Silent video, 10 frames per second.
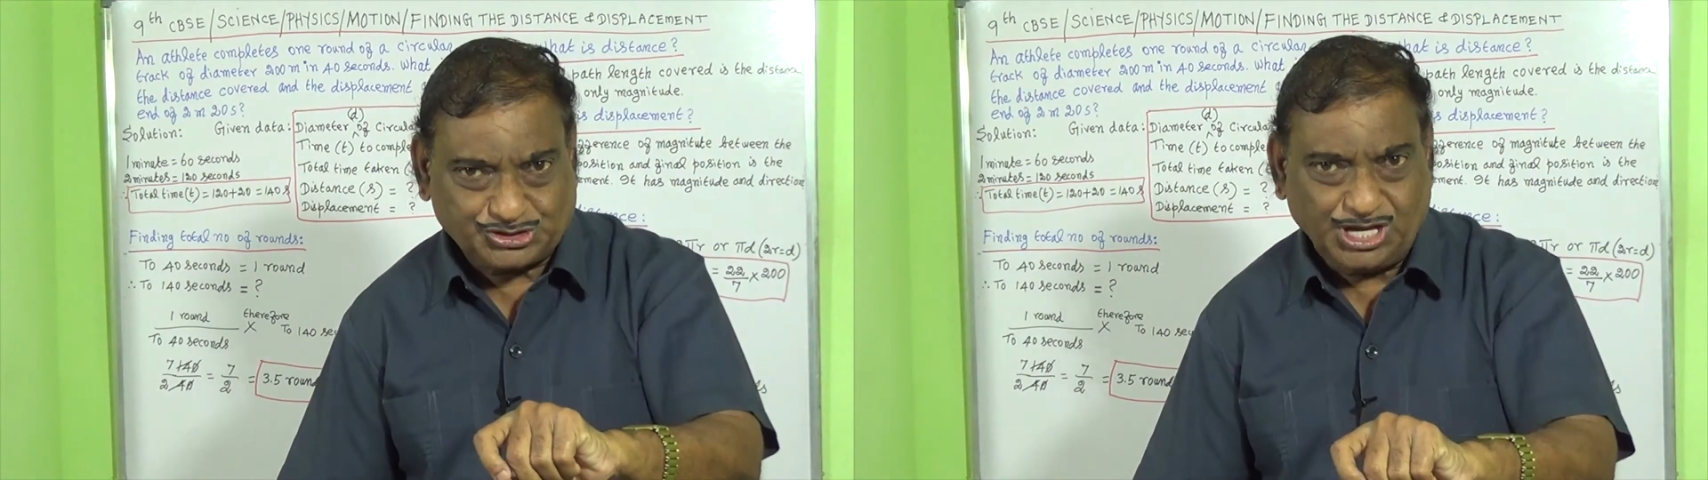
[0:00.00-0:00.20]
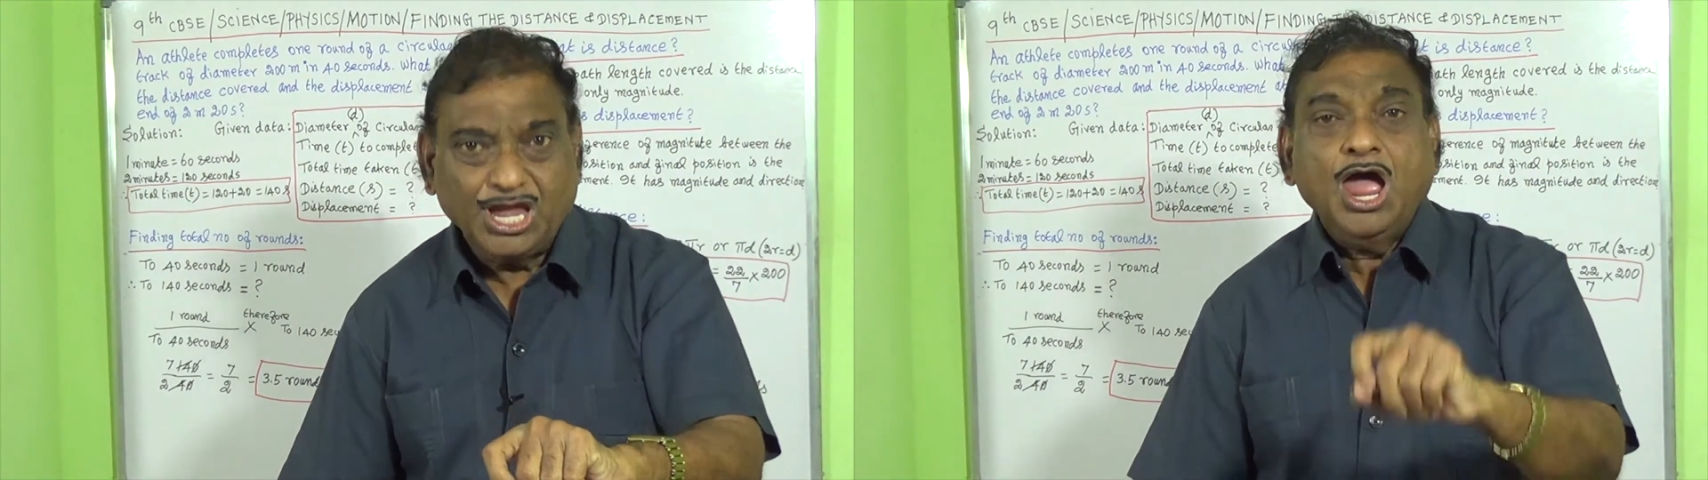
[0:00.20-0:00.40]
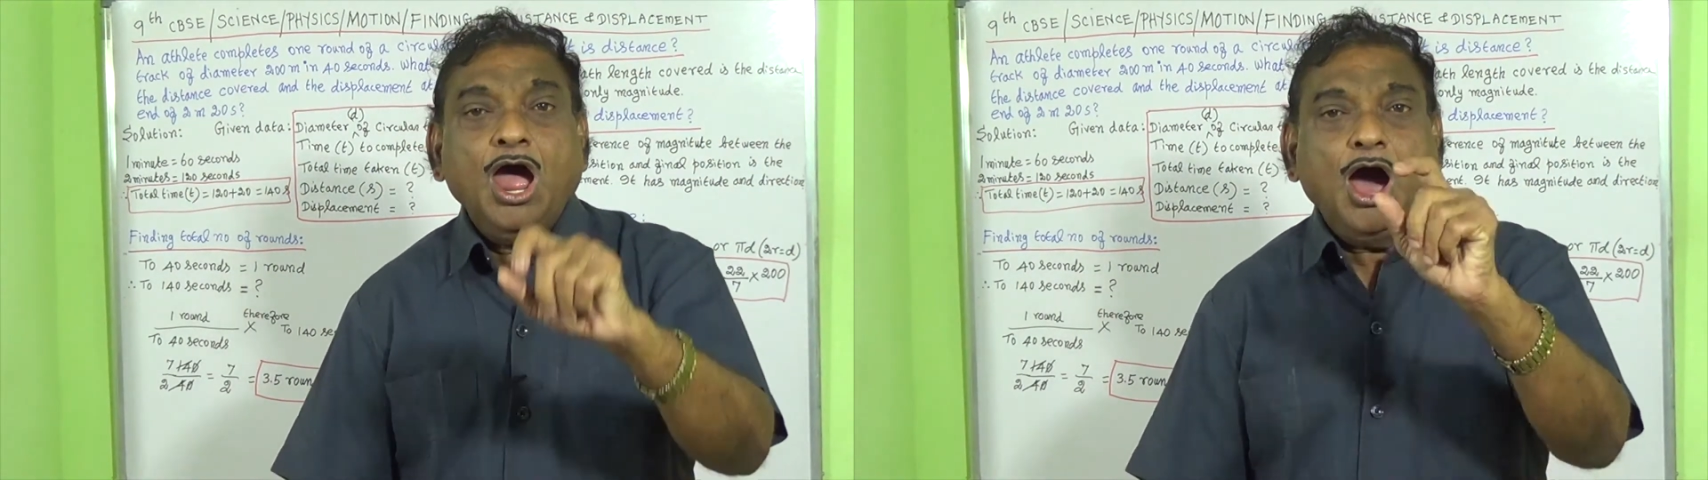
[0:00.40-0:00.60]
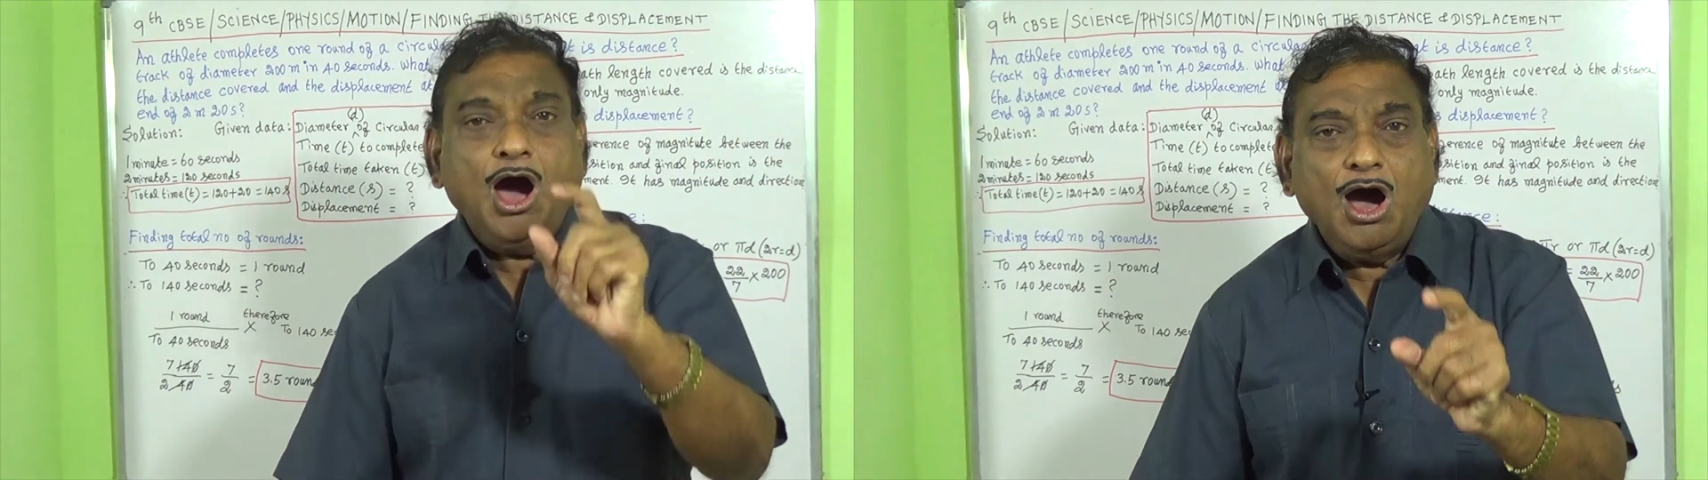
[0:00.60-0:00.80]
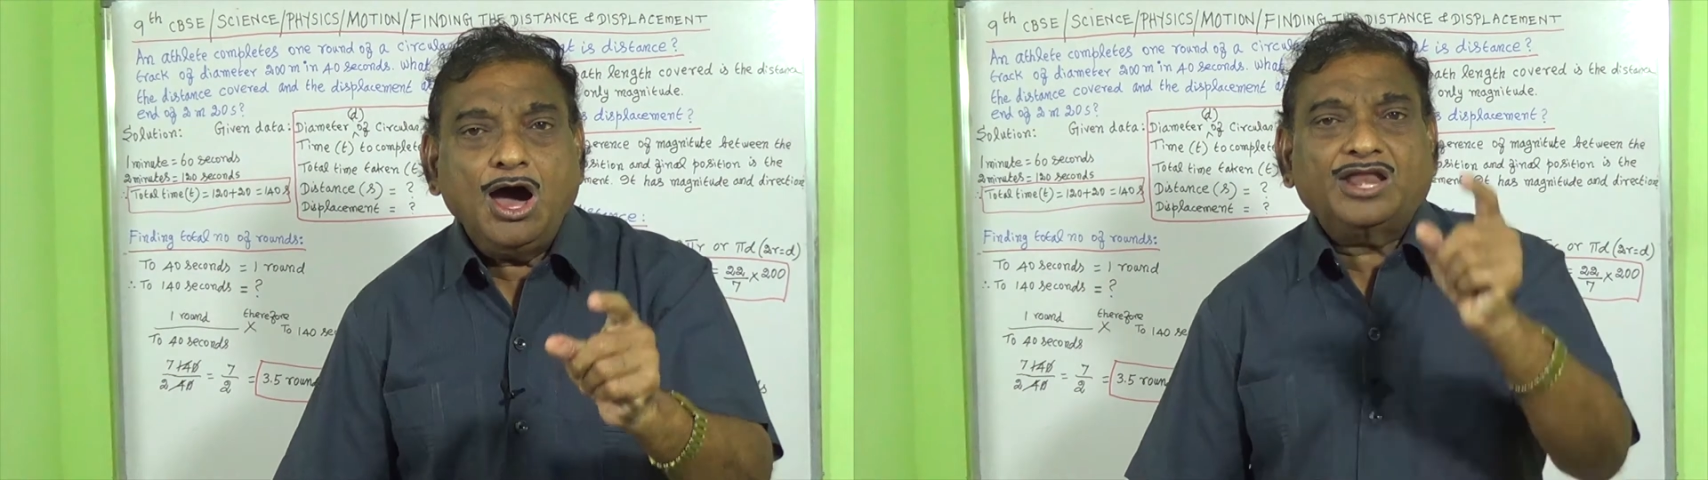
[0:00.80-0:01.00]

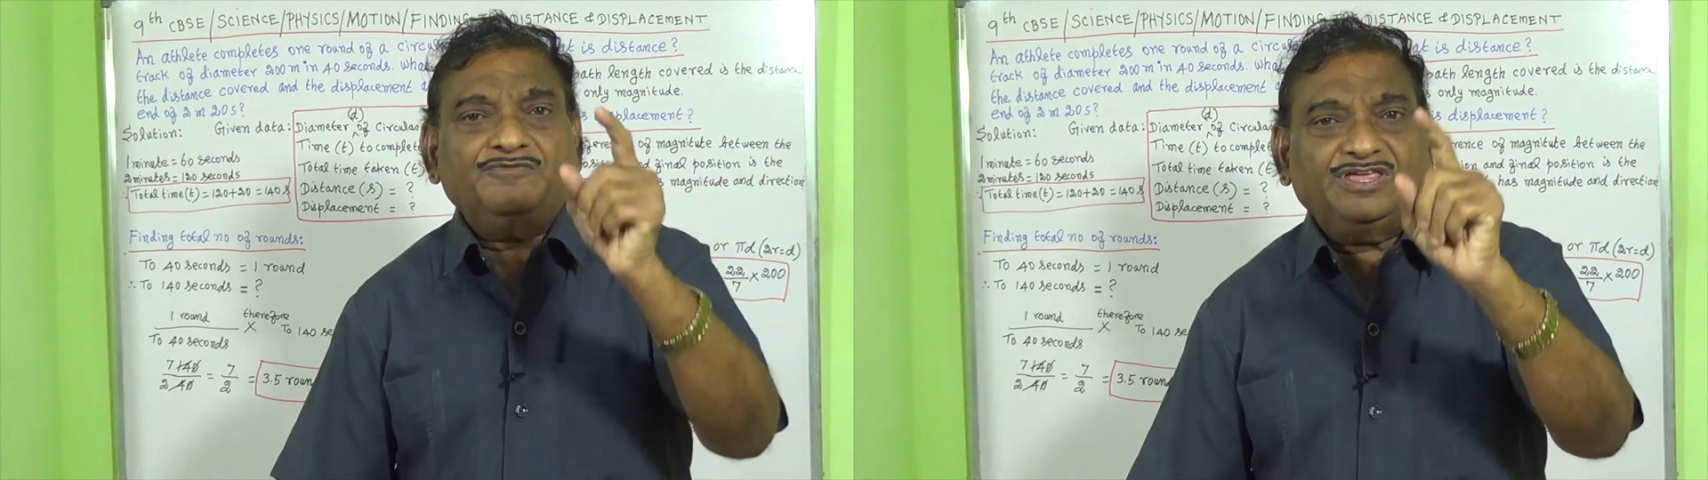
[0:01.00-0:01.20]
or